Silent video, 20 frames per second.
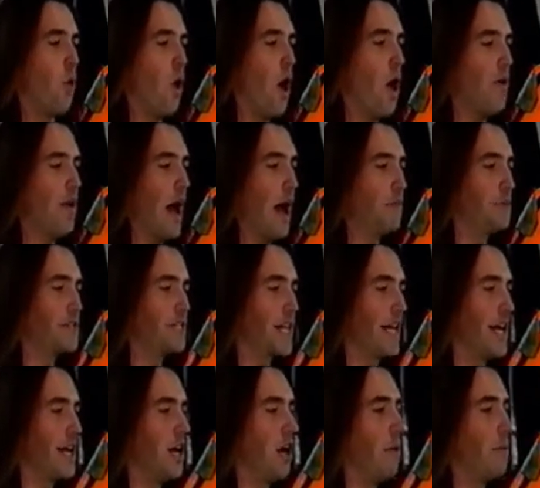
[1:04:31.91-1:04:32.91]
I'm single
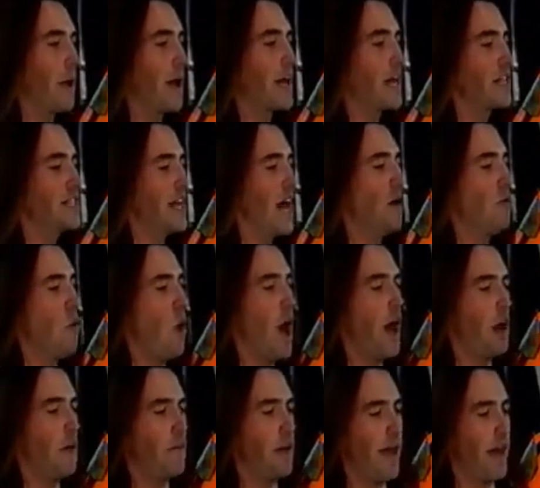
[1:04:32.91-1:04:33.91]
because I want to be
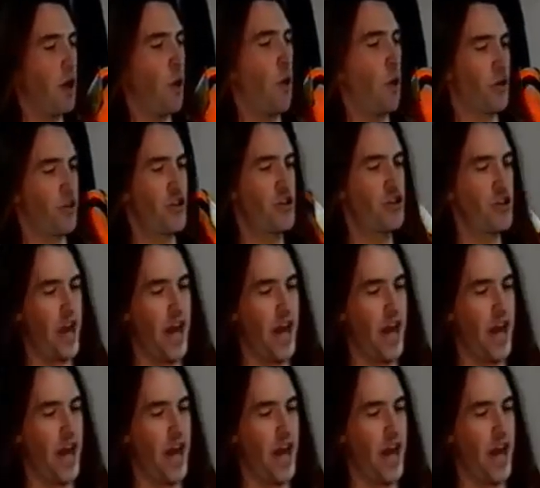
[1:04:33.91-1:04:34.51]
horse shit.